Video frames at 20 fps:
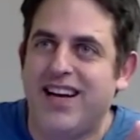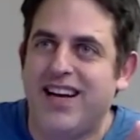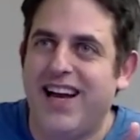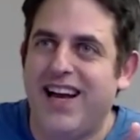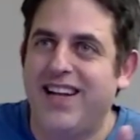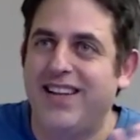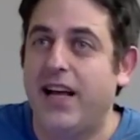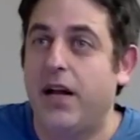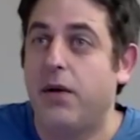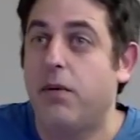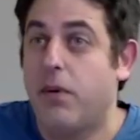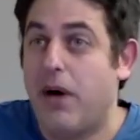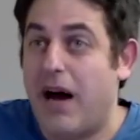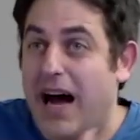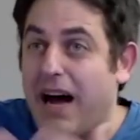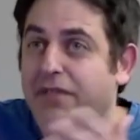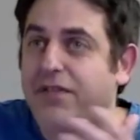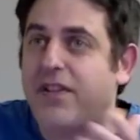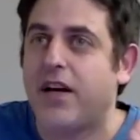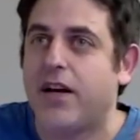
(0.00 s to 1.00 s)
And then
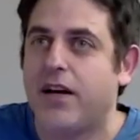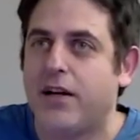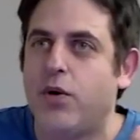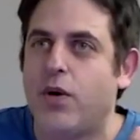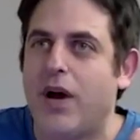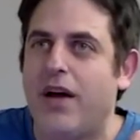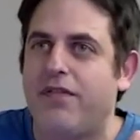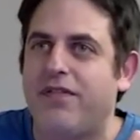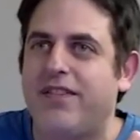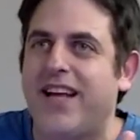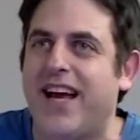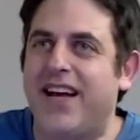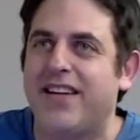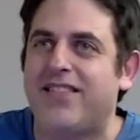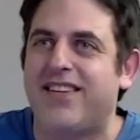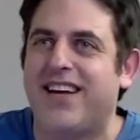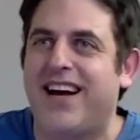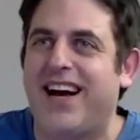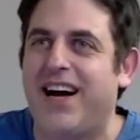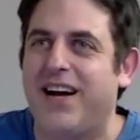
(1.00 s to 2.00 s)
after you have
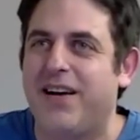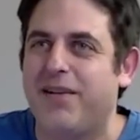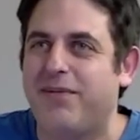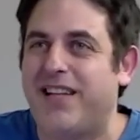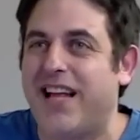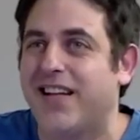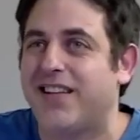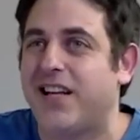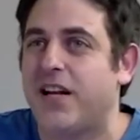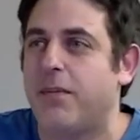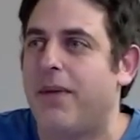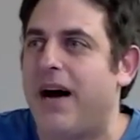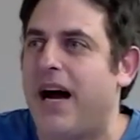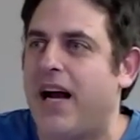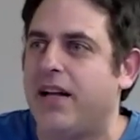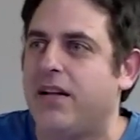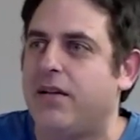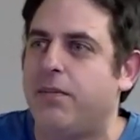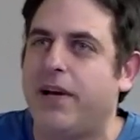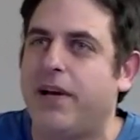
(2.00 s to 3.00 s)
that in
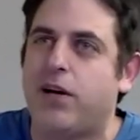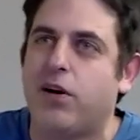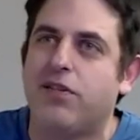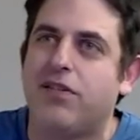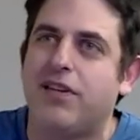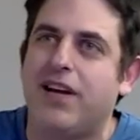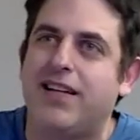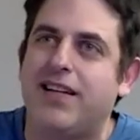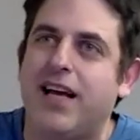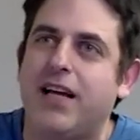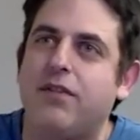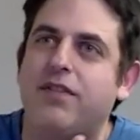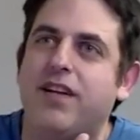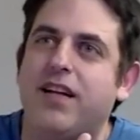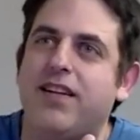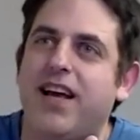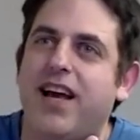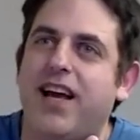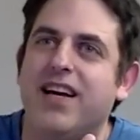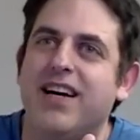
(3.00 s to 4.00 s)
mind, because at the end of the
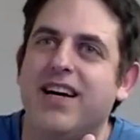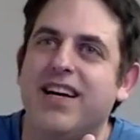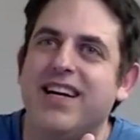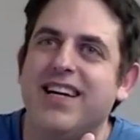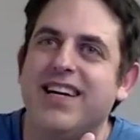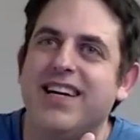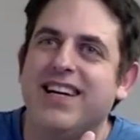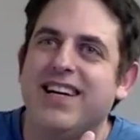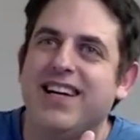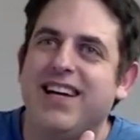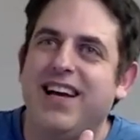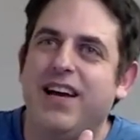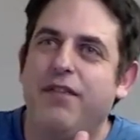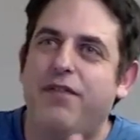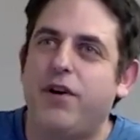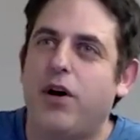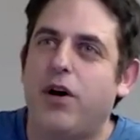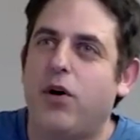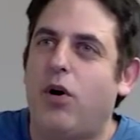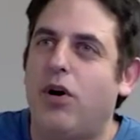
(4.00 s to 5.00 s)
day, if
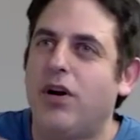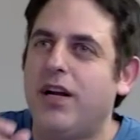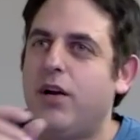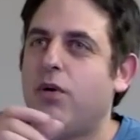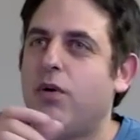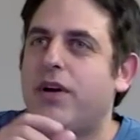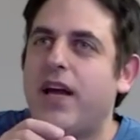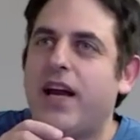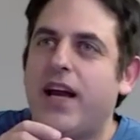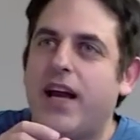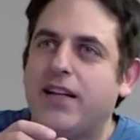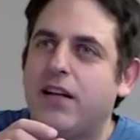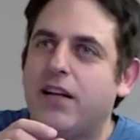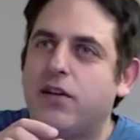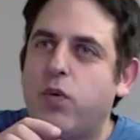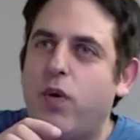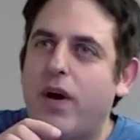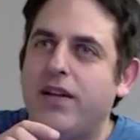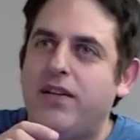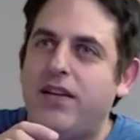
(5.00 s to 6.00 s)
you're only looking at the
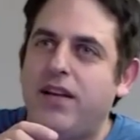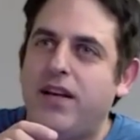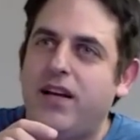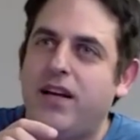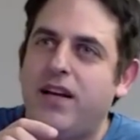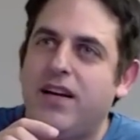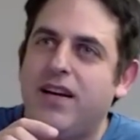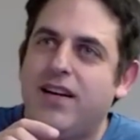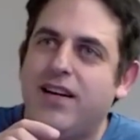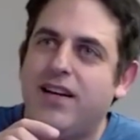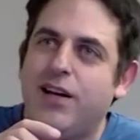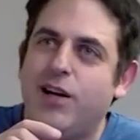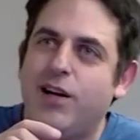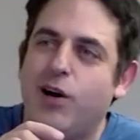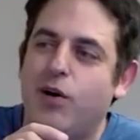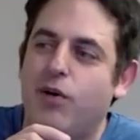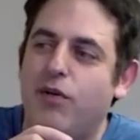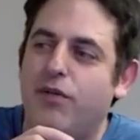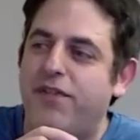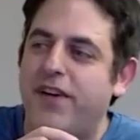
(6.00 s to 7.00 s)
20
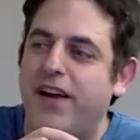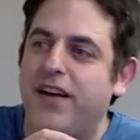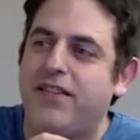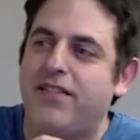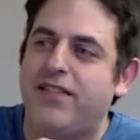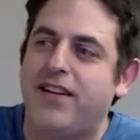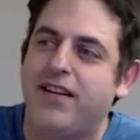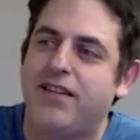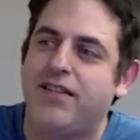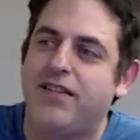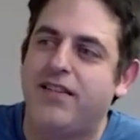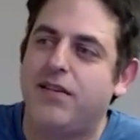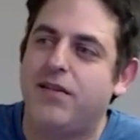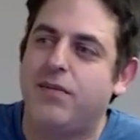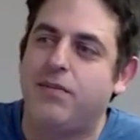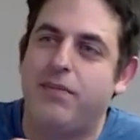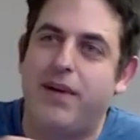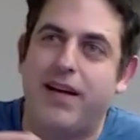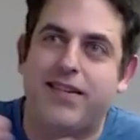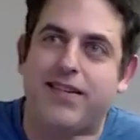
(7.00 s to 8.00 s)
things that
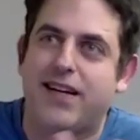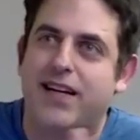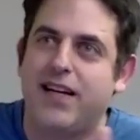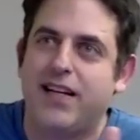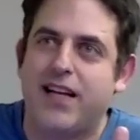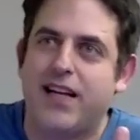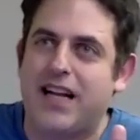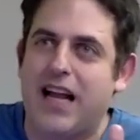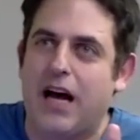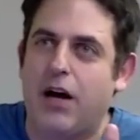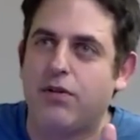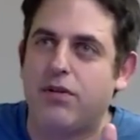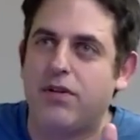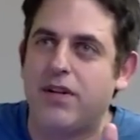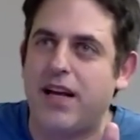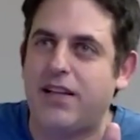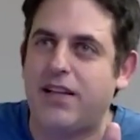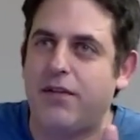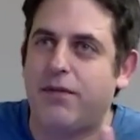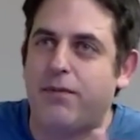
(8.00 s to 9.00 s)
basically the cloud
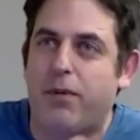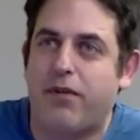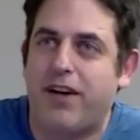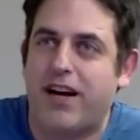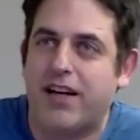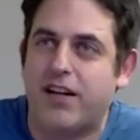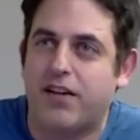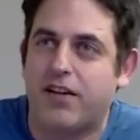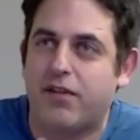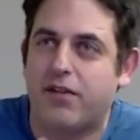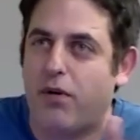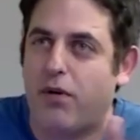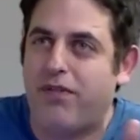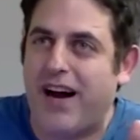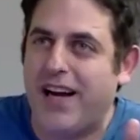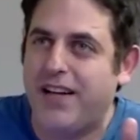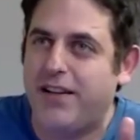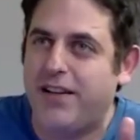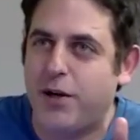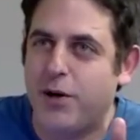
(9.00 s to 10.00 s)
native providers
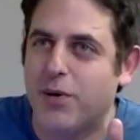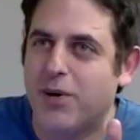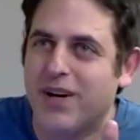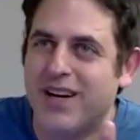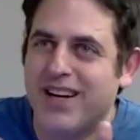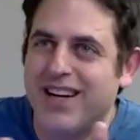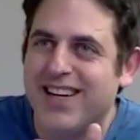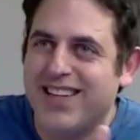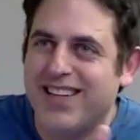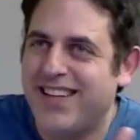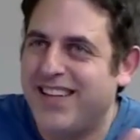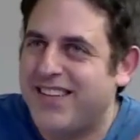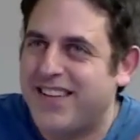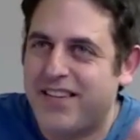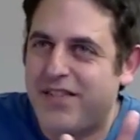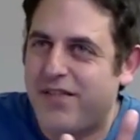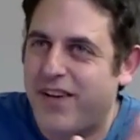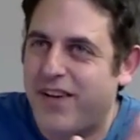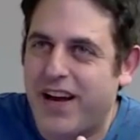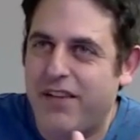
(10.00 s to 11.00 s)
provide you, this
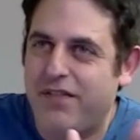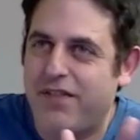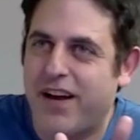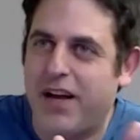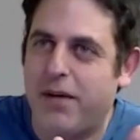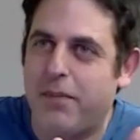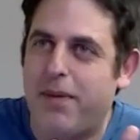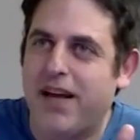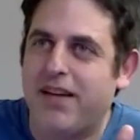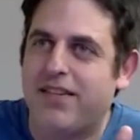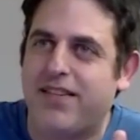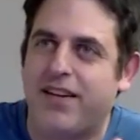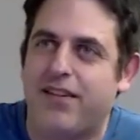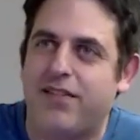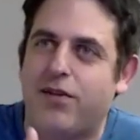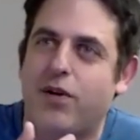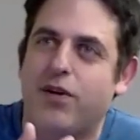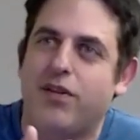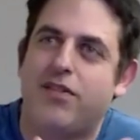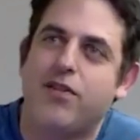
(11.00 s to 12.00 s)
is very, very basic.
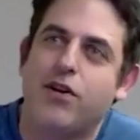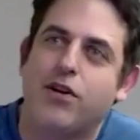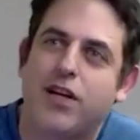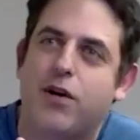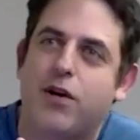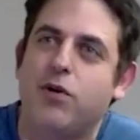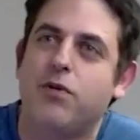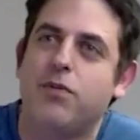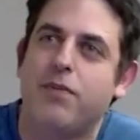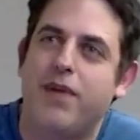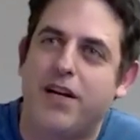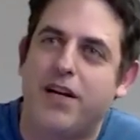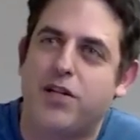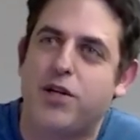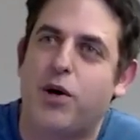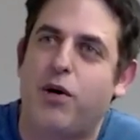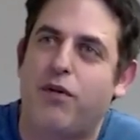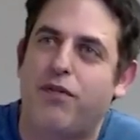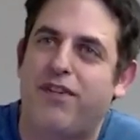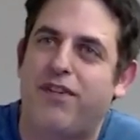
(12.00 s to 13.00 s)
So it's not a good
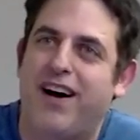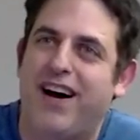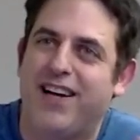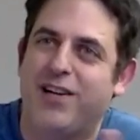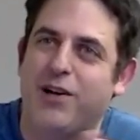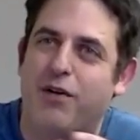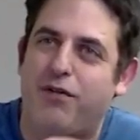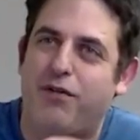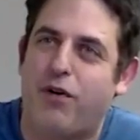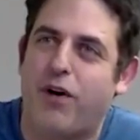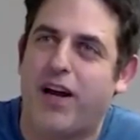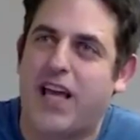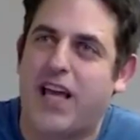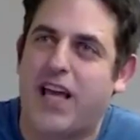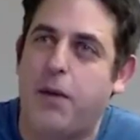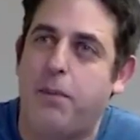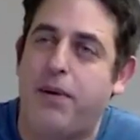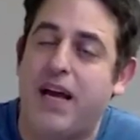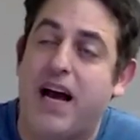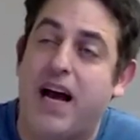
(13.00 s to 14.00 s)
measure of, for a
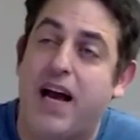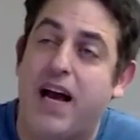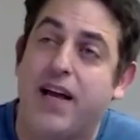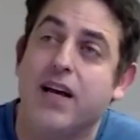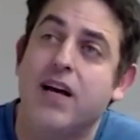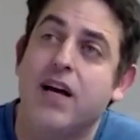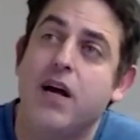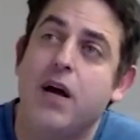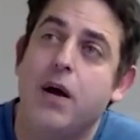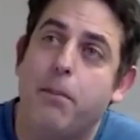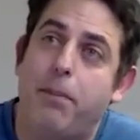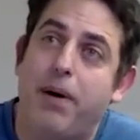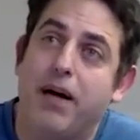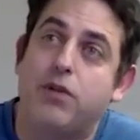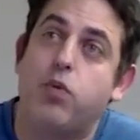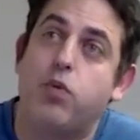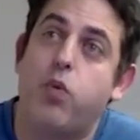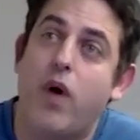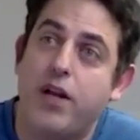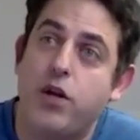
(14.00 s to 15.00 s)
KPI.
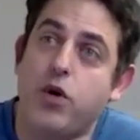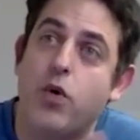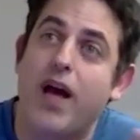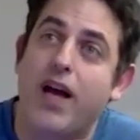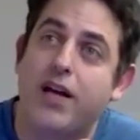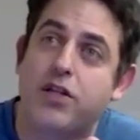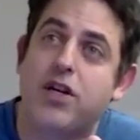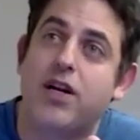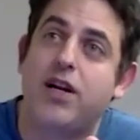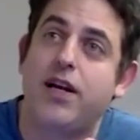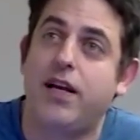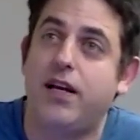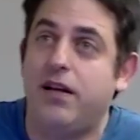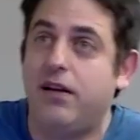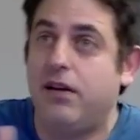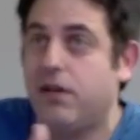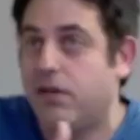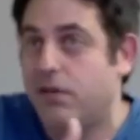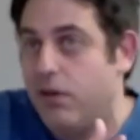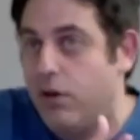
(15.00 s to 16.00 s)
But when you
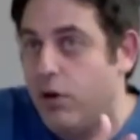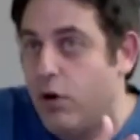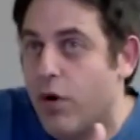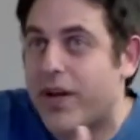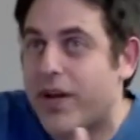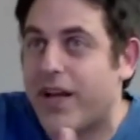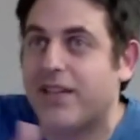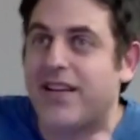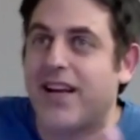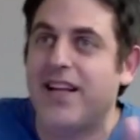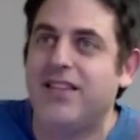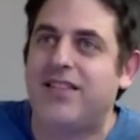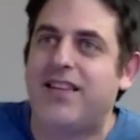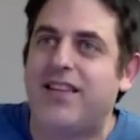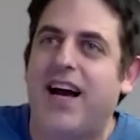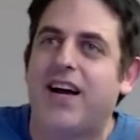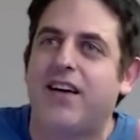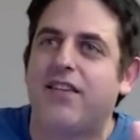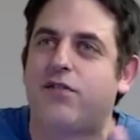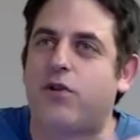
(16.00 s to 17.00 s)
actually look at the
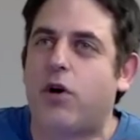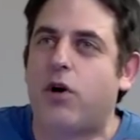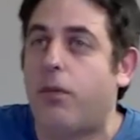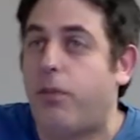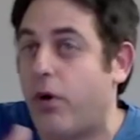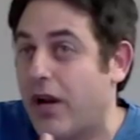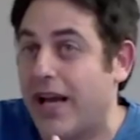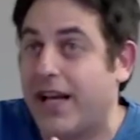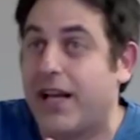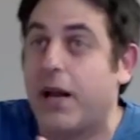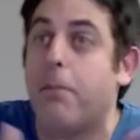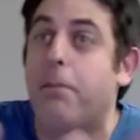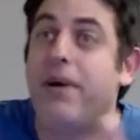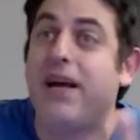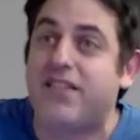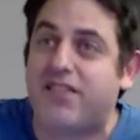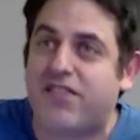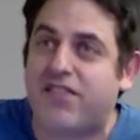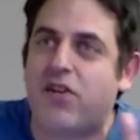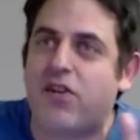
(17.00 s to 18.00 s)
entire scope or like a
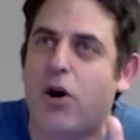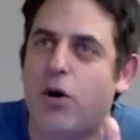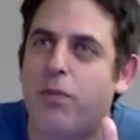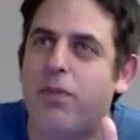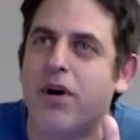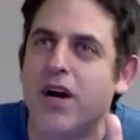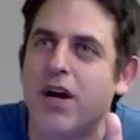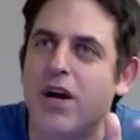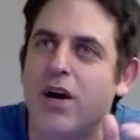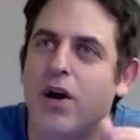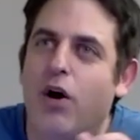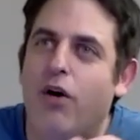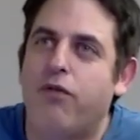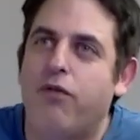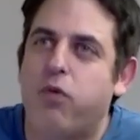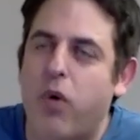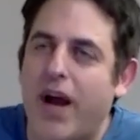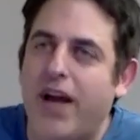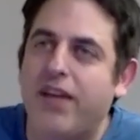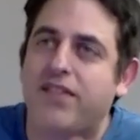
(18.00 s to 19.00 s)
big scope of
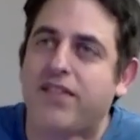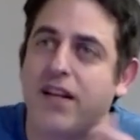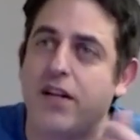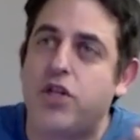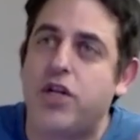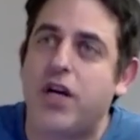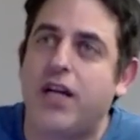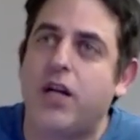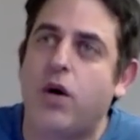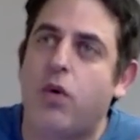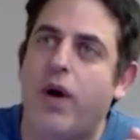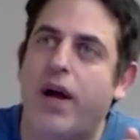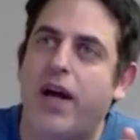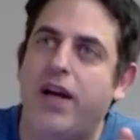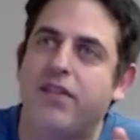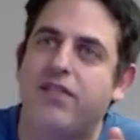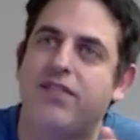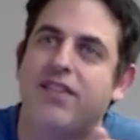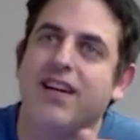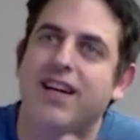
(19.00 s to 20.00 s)
waste and shadow
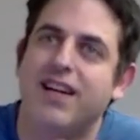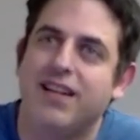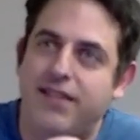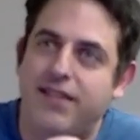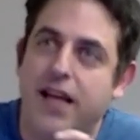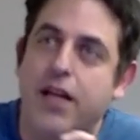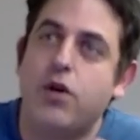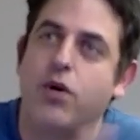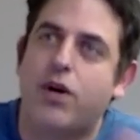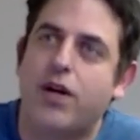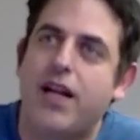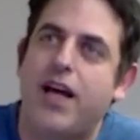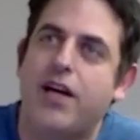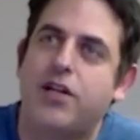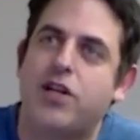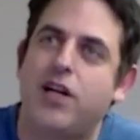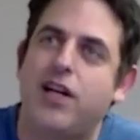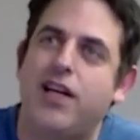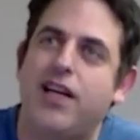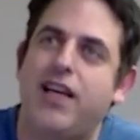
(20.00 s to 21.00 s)
waste, then you could
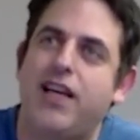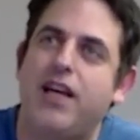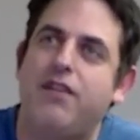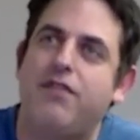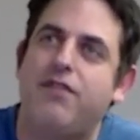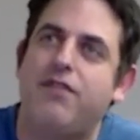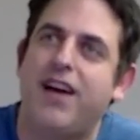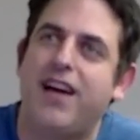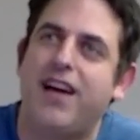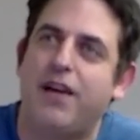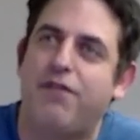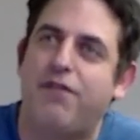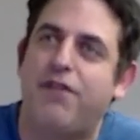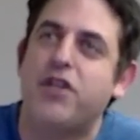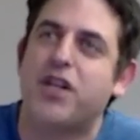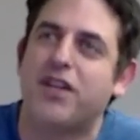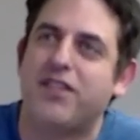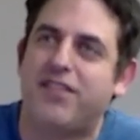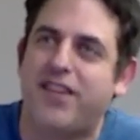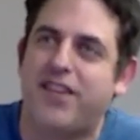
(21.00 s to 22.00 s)
actually give an
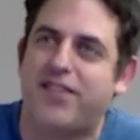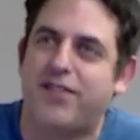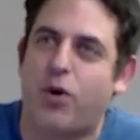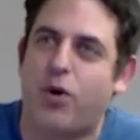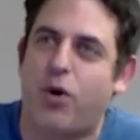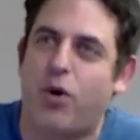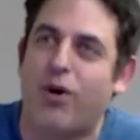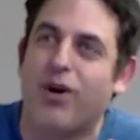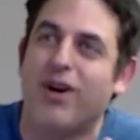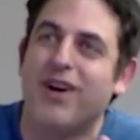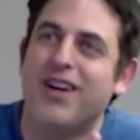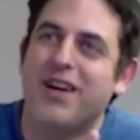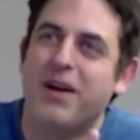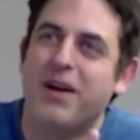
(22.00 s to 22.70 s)
efficiency score